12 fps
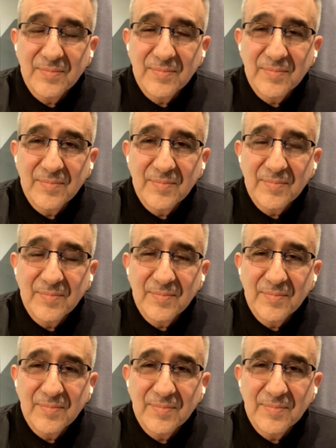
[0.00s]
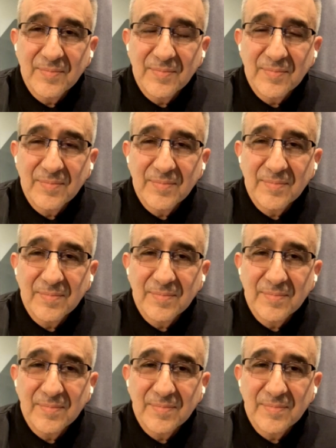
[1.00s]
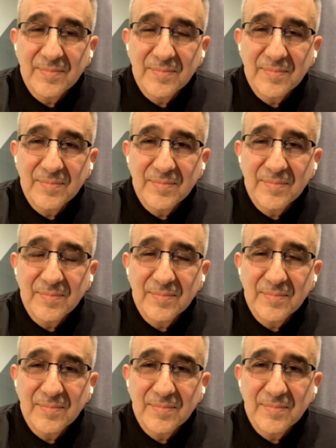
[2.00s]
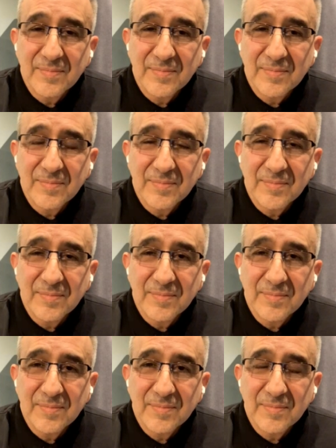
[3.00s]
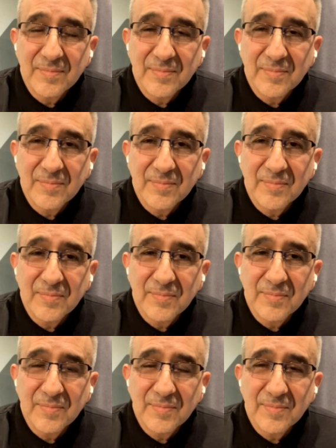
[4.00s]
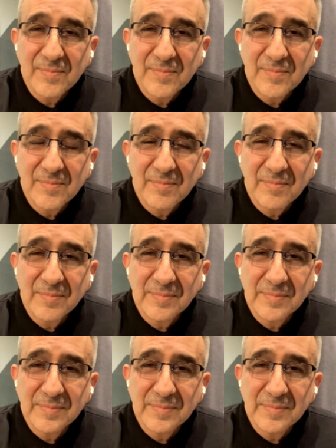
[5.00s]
No words are spoken by the person on screen.